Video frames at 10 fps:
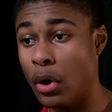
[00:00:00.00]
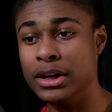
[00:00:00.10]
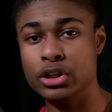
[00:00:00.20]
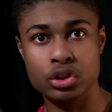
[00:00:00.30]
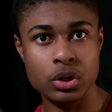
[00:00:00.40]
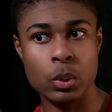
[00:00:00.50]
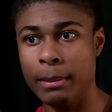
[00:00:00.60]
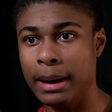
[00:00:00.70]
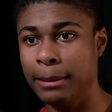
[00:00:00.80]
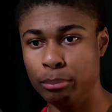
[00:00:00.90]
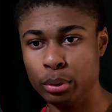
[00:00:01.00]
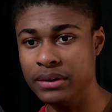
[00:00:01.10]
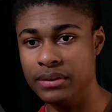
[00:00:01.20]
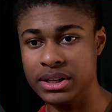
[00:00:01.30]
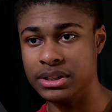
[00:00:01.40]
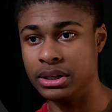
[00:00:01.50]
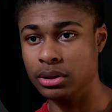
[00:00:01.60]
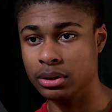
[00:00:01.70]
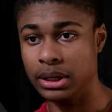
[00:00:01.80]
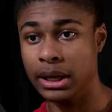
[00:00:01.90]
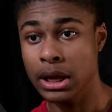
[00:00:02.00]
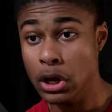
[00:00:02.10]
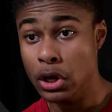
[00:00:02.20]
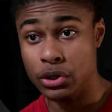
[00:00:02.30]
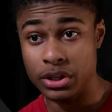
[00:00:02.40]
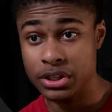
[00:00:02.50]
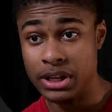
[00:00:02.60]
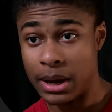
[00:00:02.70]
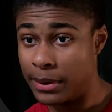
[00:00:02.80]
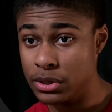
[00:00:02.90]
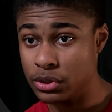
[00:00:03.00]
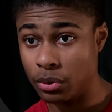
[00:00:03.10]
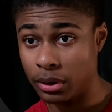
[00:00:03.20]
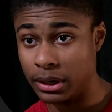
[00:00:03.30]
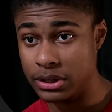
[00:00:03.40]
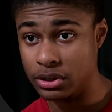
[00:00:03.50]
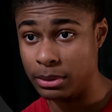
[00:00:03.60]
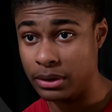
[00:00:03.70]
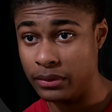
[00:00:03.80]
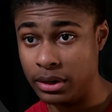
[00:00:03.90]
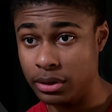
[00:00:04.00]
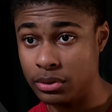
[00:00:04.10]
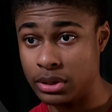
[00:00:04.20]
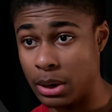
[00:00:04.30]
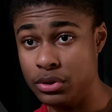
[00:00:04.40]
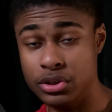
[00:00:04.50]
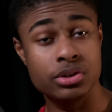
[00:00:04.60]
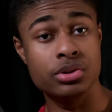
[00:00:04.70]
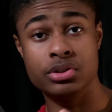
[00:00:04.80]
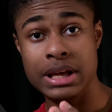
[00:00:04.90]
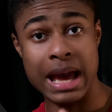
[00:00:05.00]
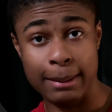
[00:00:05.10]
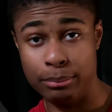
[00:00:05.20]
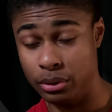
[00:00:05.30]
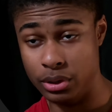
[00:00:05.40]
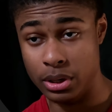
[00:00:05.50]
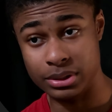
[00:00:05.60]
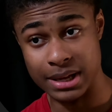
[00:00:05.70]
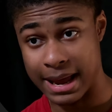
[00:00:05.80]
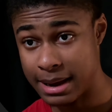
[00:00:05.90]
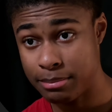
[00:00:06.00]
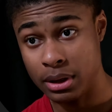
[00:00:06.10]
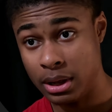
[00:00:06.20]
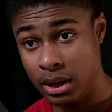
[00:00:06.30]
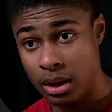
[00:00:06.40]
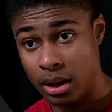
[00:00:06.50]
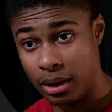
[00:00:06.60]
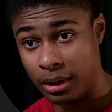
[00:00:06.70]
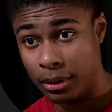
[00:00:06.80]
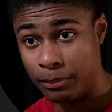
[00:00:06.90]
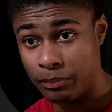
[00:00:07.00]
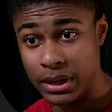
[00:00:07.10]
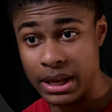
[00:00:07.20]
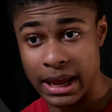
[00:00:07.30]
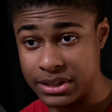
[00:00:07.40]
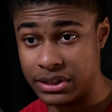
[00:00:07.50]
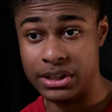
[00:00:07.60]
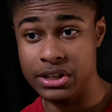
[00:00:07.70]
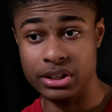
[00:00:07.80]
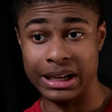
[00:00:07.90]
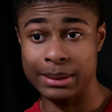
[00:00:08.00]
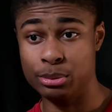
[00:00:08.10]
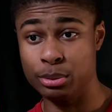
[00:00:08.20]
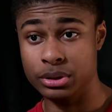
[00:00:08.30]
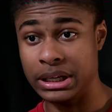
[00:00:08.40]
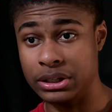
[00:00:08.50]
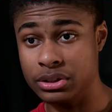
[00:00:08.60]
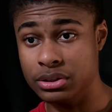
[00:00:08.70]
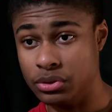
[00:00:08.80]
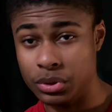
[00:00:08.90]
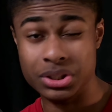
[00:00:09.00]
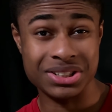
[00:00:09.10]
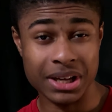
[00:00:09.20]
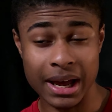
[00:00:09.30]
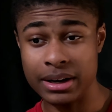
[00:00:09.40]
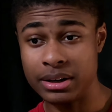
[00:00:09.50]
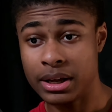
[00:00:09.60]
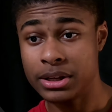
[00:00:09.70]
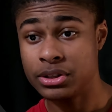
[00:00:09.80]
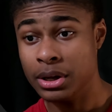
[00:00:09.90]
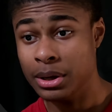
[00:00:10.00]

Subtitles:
go ahead and show you what my previous thing looked like. So this is how I used to organize all my videos. I would just use the Apple Notes app. It has like these collapsible sections, which is kind of nice,